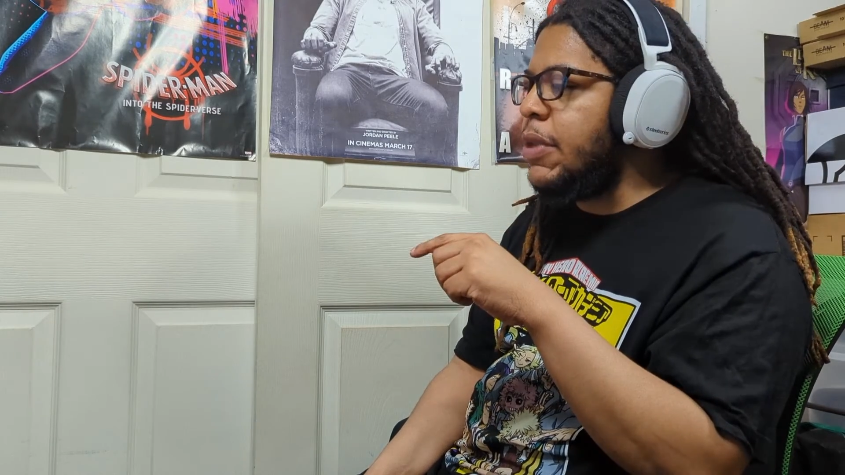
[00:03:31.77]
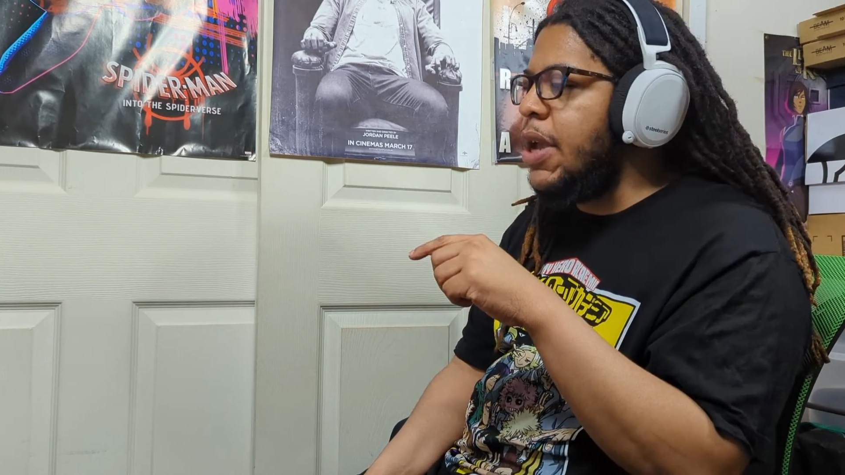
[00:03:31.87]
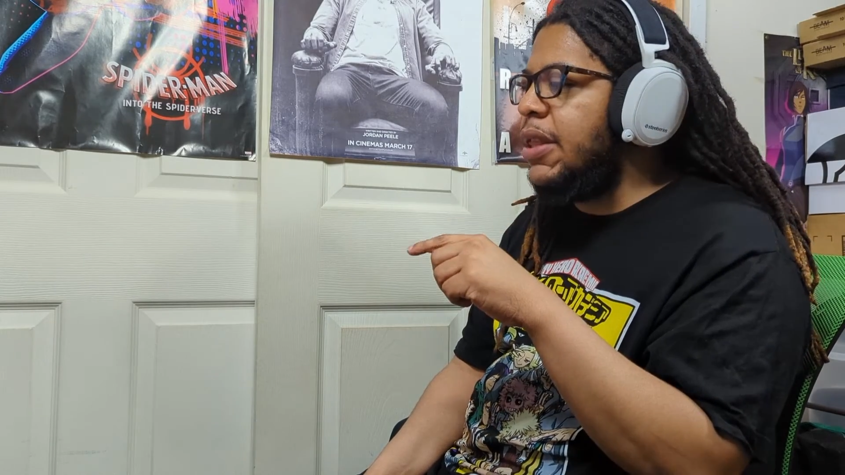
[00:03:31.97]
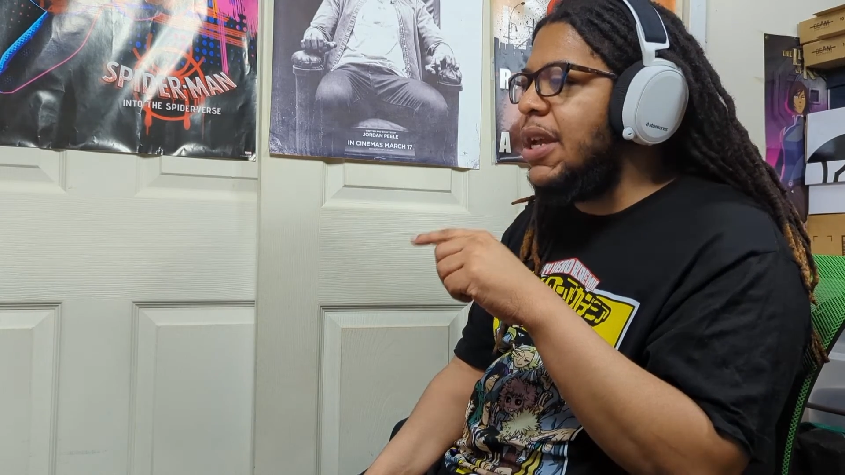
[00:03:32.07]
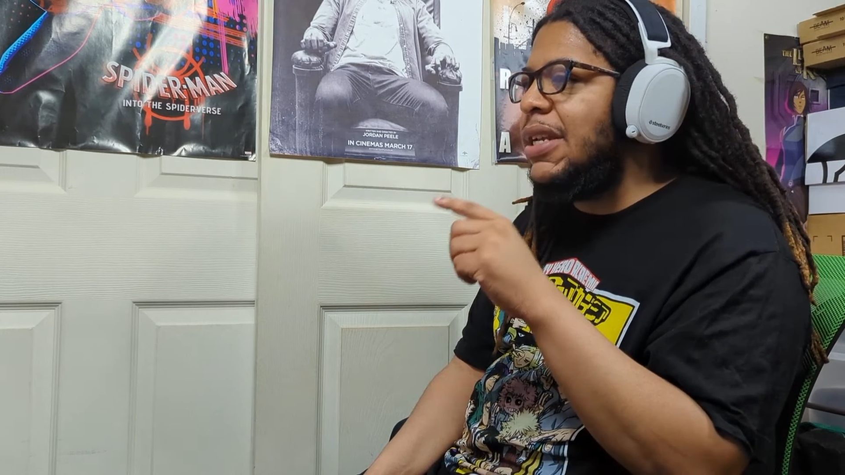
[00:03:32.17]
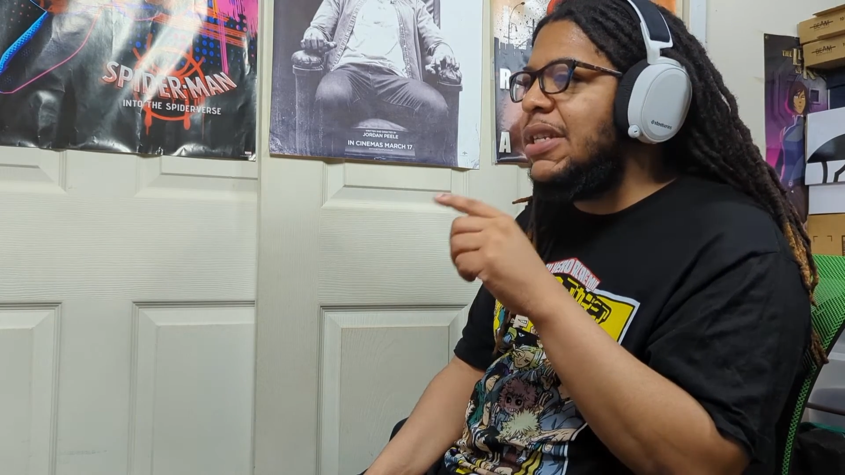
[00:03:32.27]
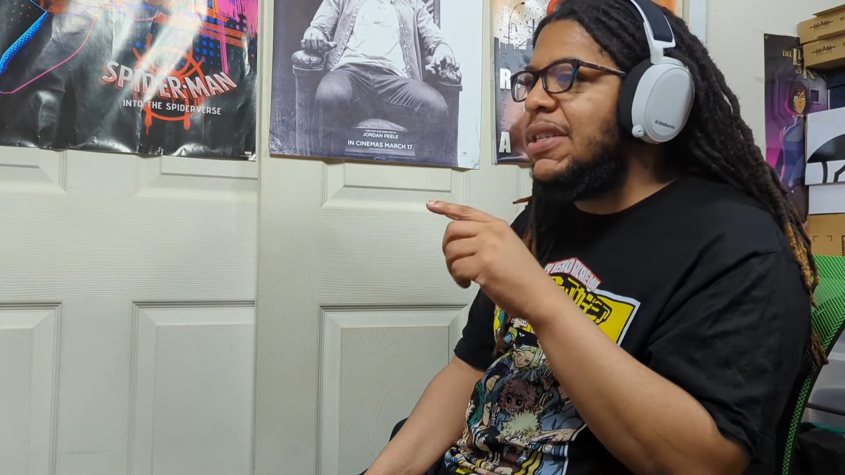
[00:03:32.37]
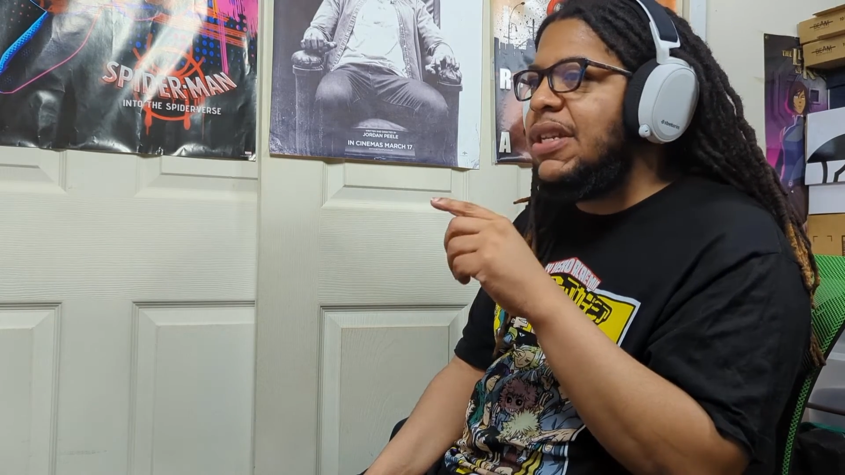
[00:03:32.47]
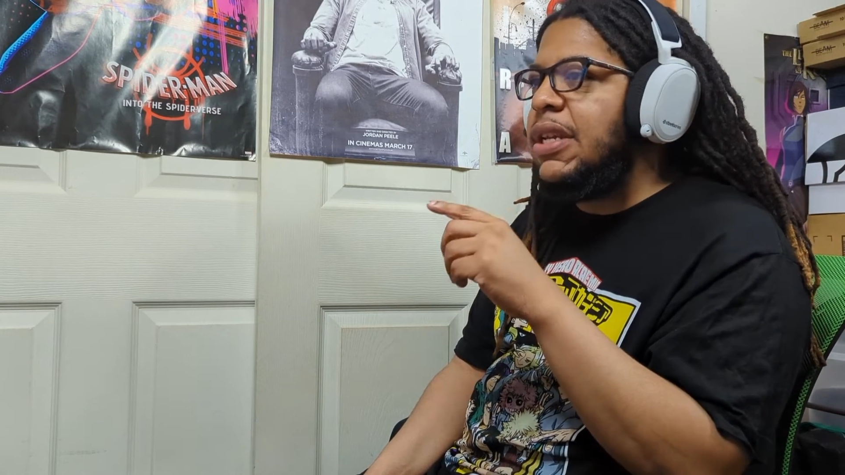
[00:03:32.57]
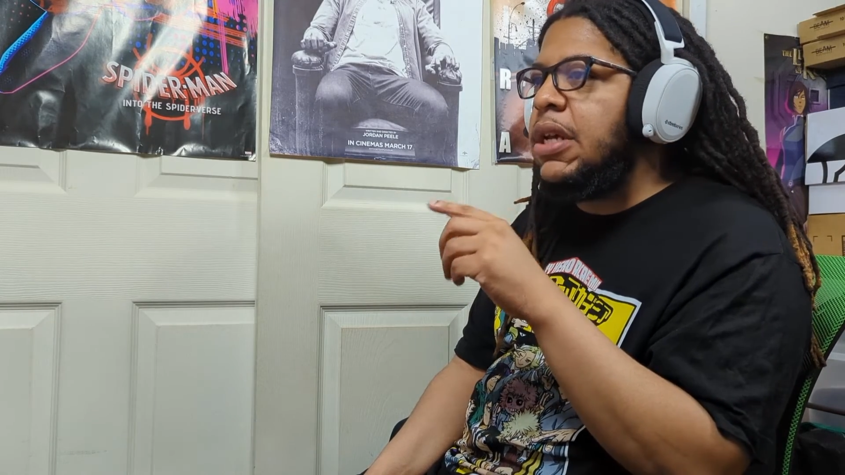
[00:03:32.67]
I think I need to
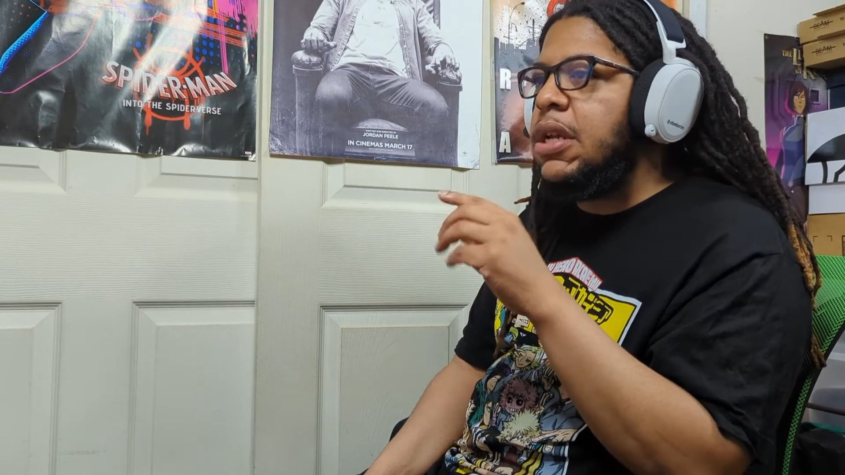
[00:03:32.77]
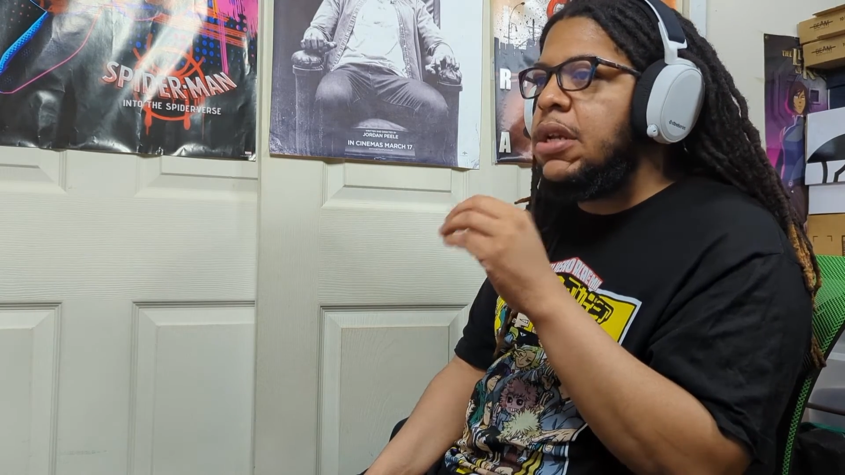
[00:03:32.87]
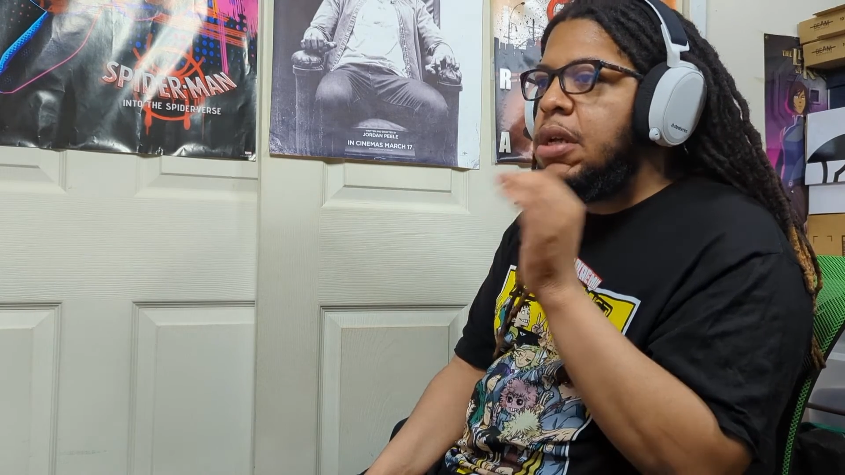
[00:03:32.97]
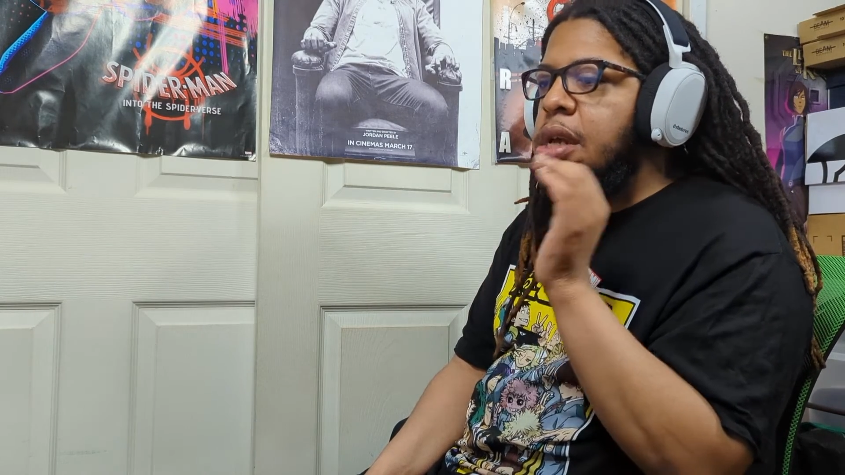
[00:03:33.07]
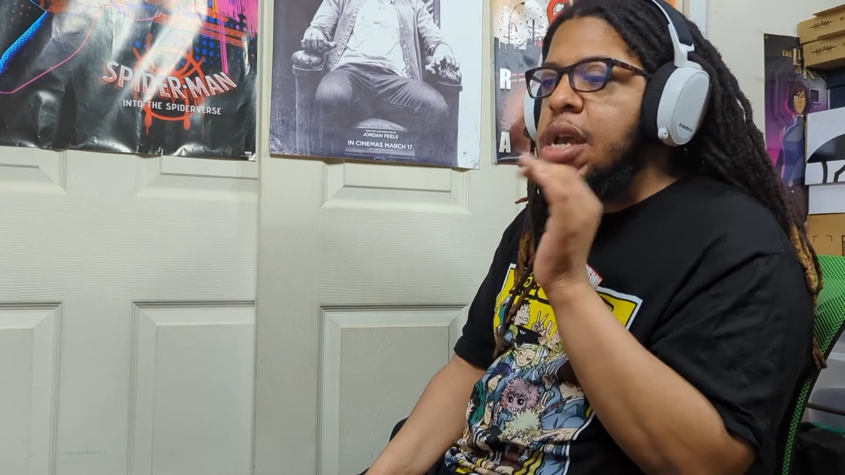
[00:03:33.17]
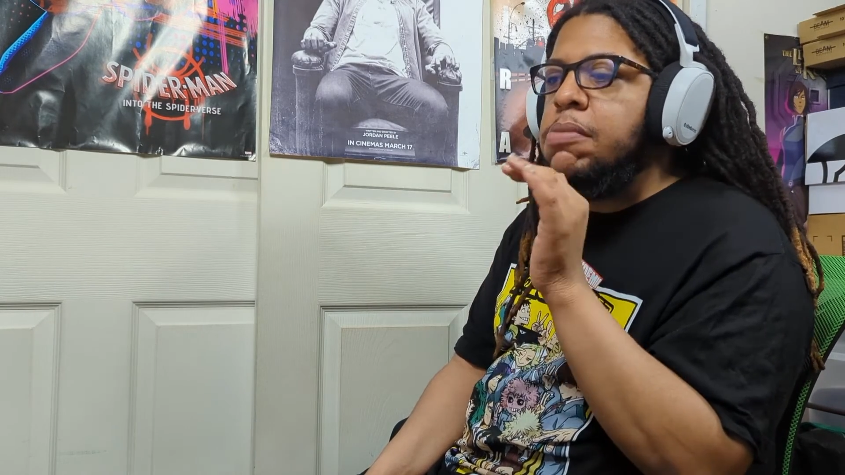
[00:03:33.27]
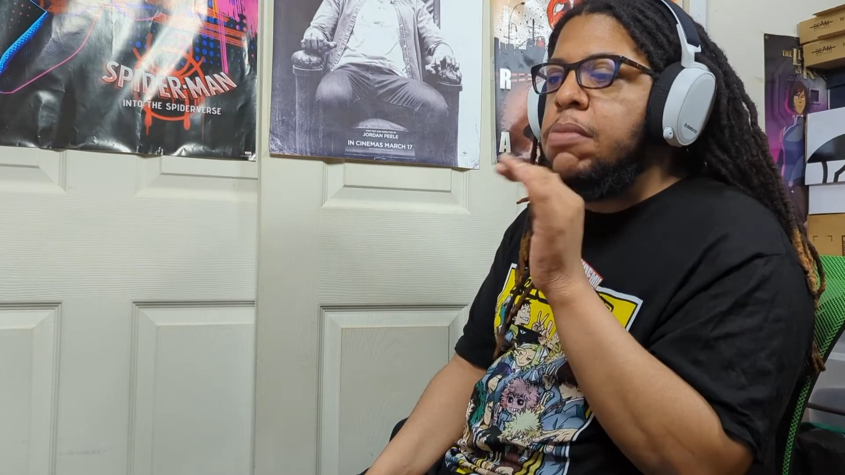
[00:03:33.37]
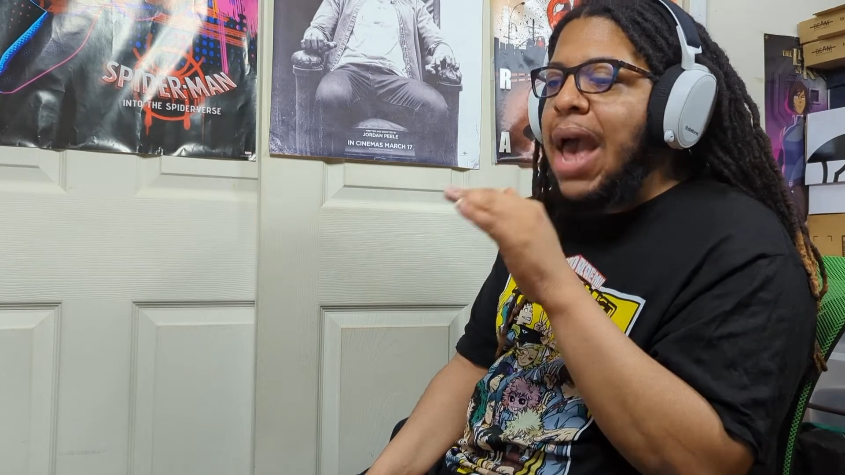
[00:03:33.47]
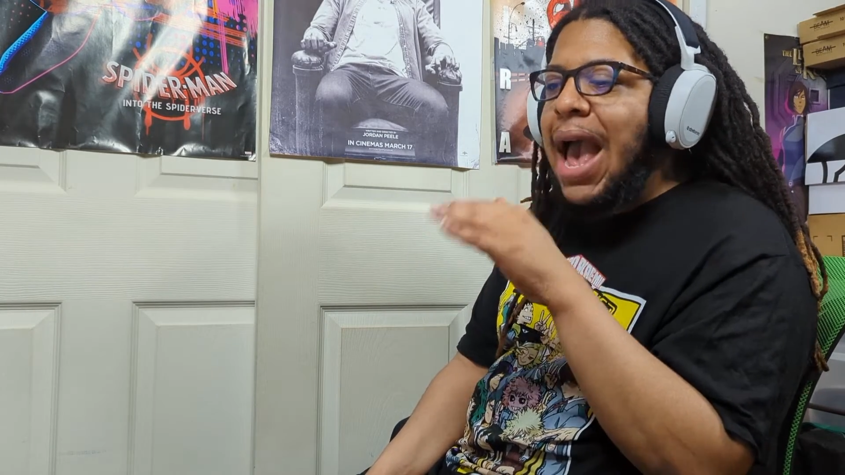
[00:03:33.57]
see it in